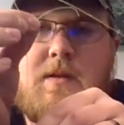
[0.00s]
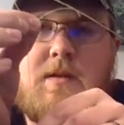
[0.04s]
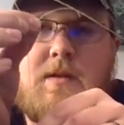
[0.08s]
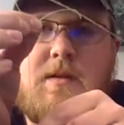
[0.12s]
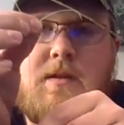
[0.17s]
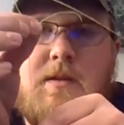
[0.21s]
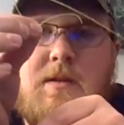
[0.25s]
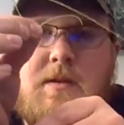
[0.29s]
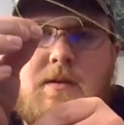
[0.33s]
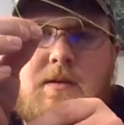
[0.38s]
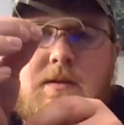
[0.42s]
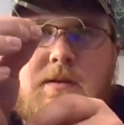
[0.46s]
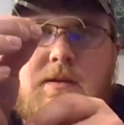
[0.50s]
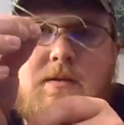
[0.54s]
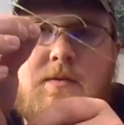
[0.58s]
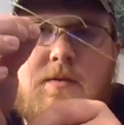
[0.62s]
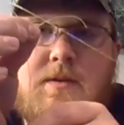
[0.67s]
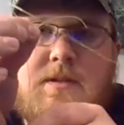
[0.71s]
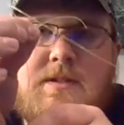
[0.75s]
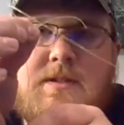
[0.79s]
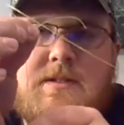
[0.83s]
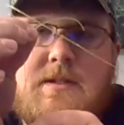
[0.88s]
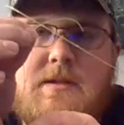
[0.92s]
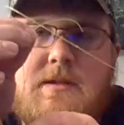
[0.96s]
and then you
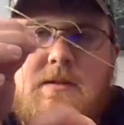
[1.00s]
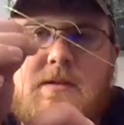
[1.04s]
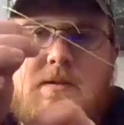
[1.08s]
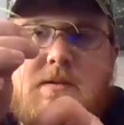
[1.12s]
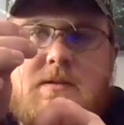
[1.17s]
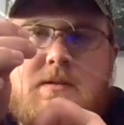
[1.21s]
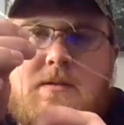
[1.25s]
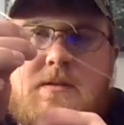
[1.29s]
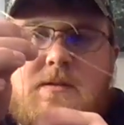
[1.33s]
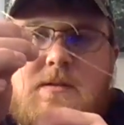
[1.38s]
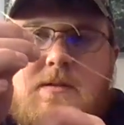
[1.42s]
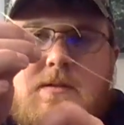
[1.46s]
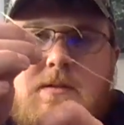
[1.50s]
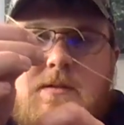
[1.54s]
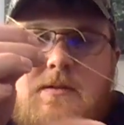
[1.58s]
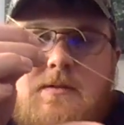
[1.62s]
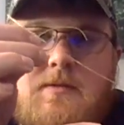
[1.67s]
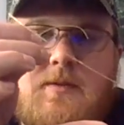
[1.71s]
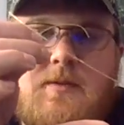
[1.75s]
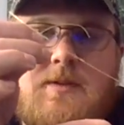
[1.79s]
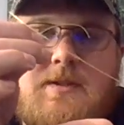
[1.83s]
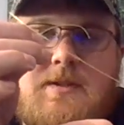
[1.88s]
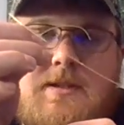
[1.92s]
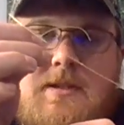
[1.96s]
twist it.
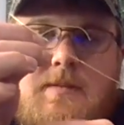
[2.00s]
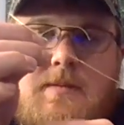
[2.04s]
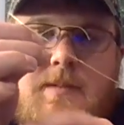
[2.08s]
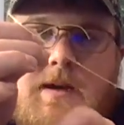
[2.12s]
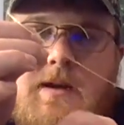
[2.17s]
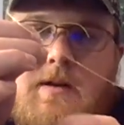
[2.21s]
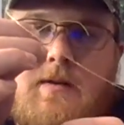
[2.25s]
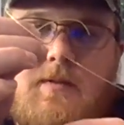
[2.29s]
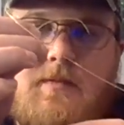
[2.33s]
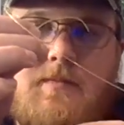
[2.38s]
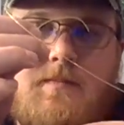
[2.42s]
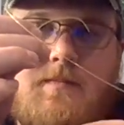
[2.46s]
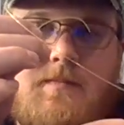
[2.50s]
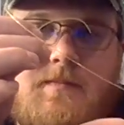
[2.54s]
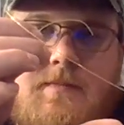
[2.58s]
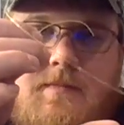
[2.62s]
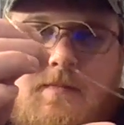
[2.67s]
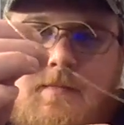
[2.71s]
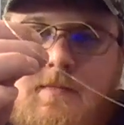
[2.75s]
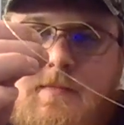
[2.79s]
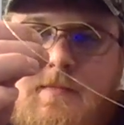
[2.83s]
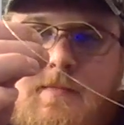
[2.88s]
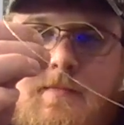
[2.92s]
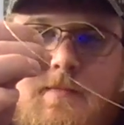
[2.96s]
Twist it about
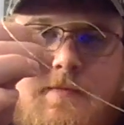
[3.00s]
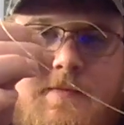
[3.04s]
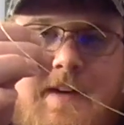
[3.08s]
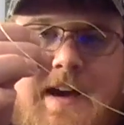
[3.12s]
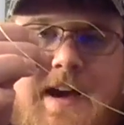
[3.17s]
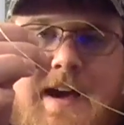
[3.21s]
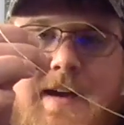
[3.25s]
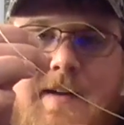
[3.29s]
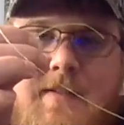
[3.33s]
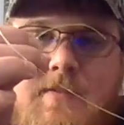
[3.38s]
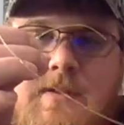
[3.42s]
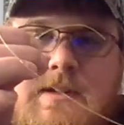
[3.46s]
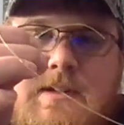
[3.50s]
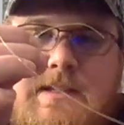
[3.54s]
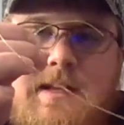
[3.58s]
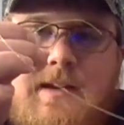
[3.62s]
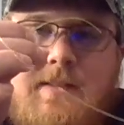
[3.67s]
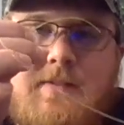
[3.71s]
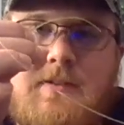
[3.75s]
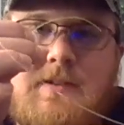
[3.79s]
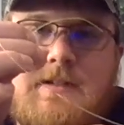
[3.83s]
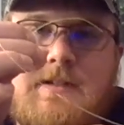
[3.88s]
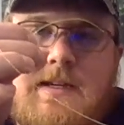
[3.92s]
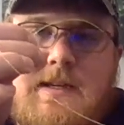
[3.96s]
5 to
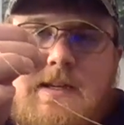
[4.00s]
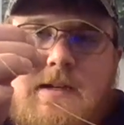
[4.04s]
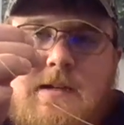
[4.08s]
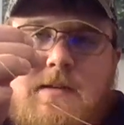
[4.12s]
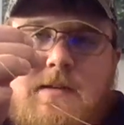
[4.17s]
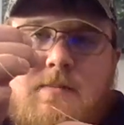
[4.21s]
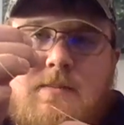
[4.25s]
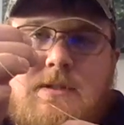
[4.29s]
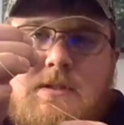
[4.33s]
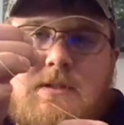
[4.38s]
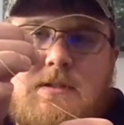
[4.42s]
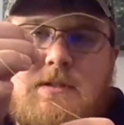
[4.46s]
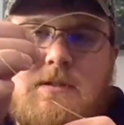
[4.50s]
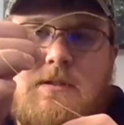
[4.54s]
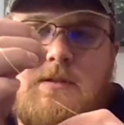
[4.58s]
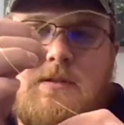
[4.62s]
7 times.